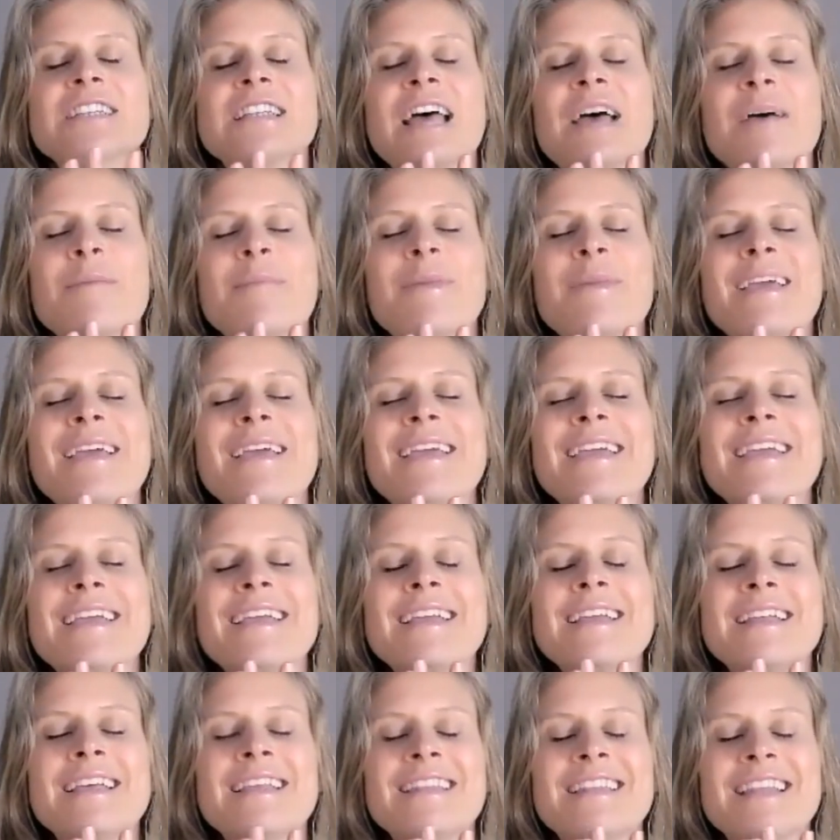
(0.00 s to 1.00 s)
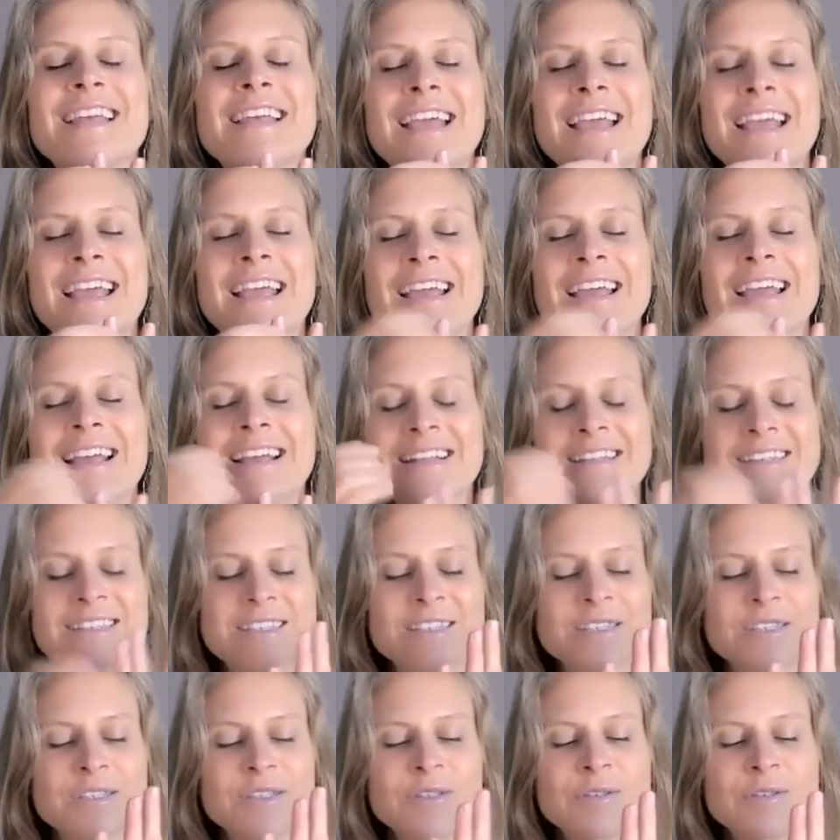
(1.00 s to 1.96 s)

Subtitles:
that pain in the hands